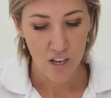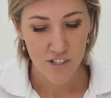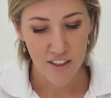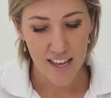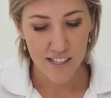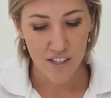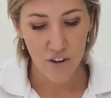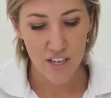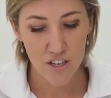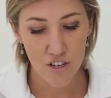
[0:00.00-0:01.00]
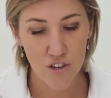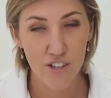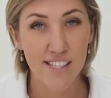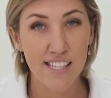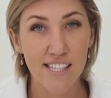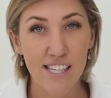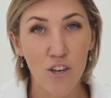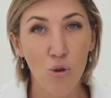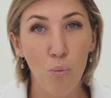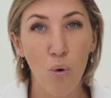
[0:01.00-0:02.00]
So that's going to use the
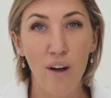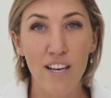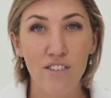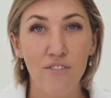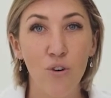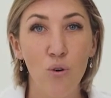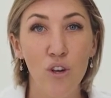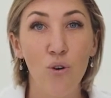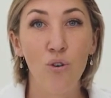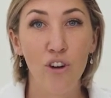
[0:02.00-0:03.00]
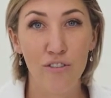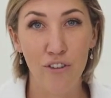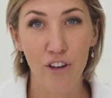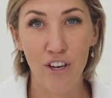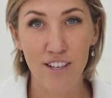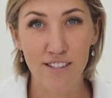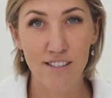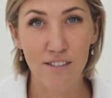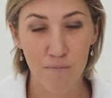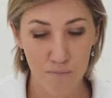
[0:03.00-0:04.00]
single point for your autofocus.